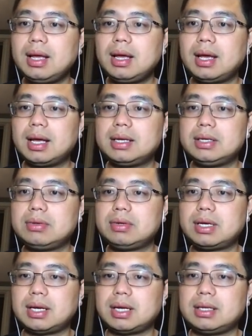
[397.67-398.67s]
and then you
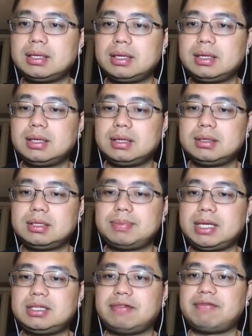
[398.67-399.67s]
can
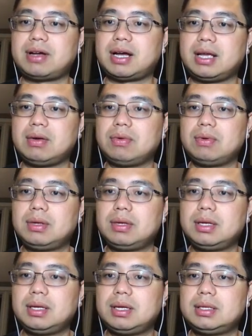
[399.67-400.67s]
specify
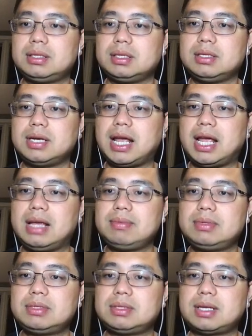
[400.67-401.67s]
the
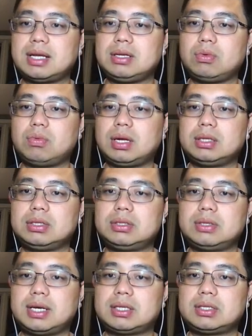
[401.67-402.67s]
names that you want to
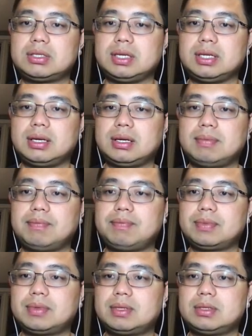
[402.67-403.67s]
actually, uh,
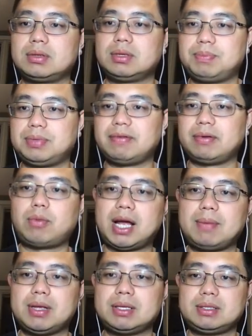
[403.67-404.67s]
so pivot
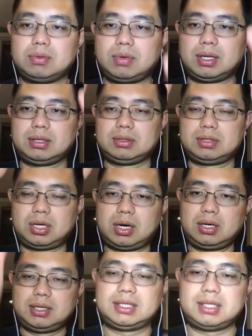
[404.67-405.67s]
wide means you want to
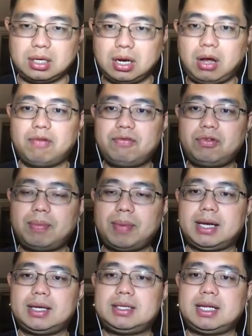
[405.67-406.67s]
turn this long format
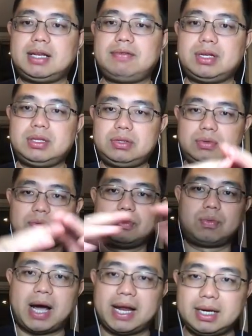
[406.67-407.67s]
data frame to
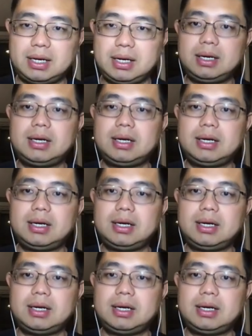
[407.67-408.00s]
wider